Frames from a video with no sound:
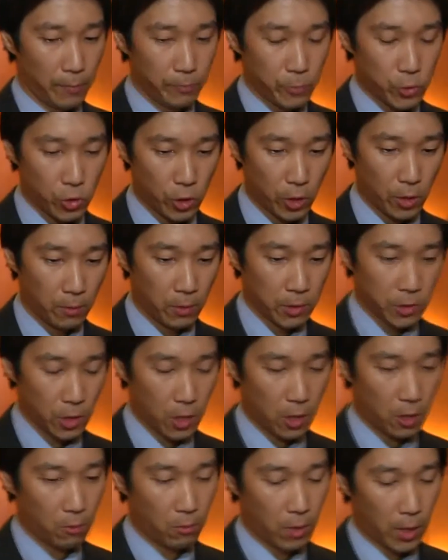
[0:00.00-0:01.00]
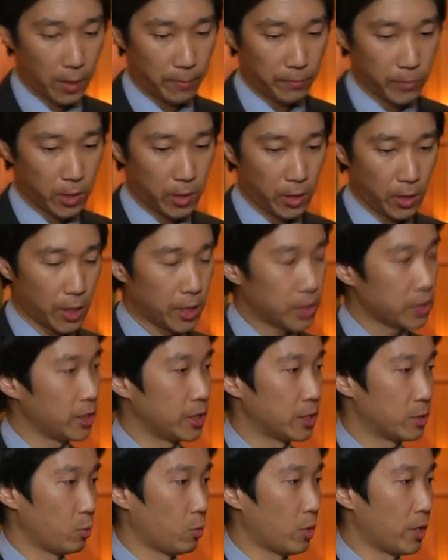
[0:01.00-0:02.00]
Sure. So Keyence
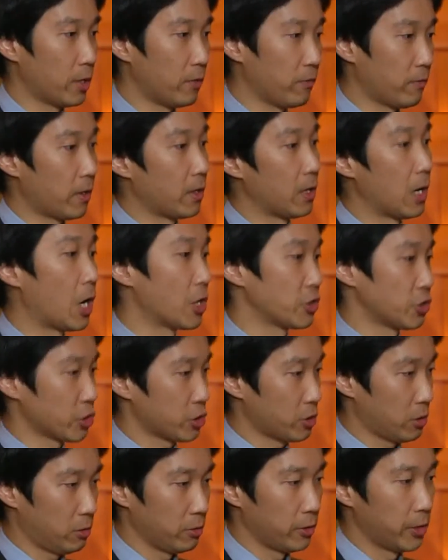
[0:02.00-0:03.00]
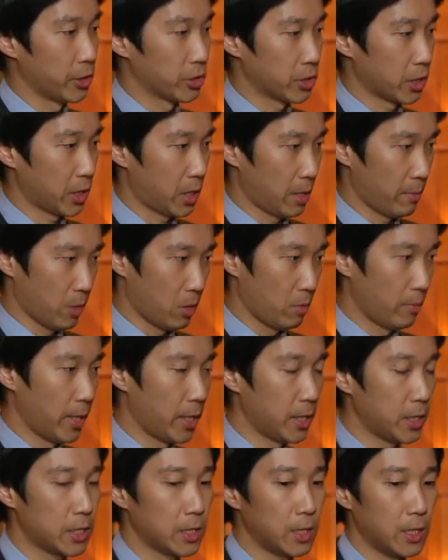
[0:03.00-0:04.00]
is one of our largest holdings at the
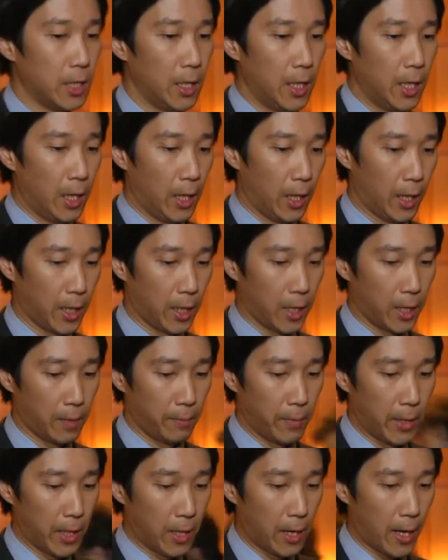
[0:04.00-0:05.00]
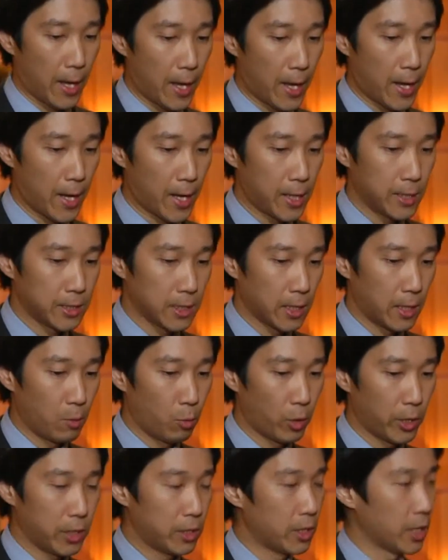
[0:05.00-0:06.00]
moment. It has,
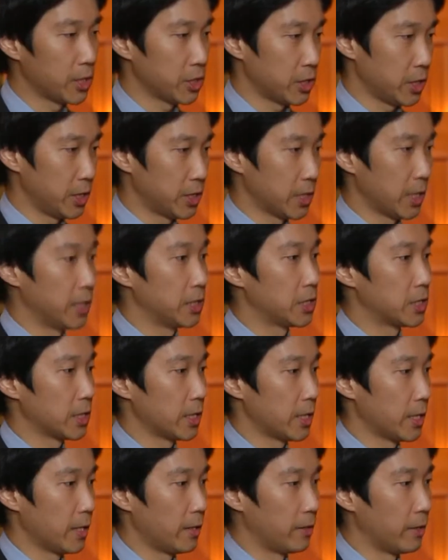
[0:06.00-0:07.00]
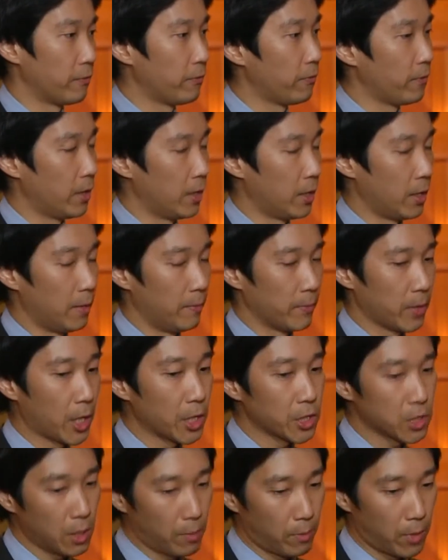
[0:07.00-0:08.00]
what it does is it's a
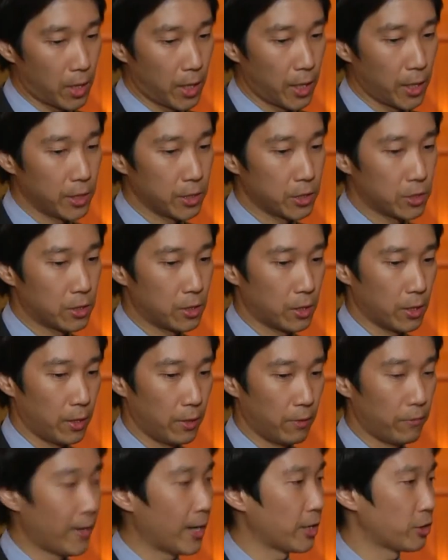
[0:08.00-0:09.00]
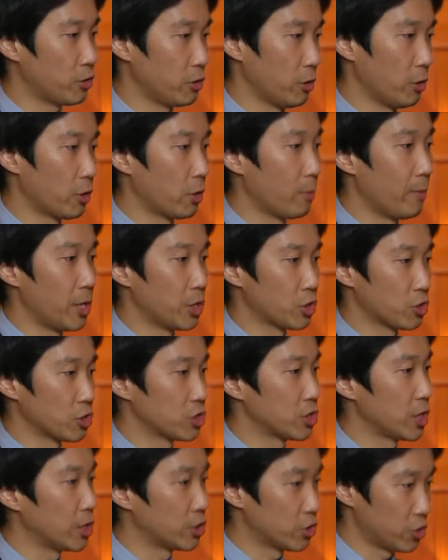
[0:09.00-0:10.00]
customized factory automation
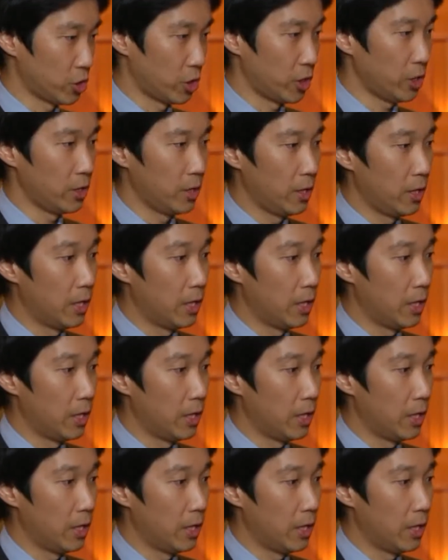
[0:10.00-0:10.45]
sensor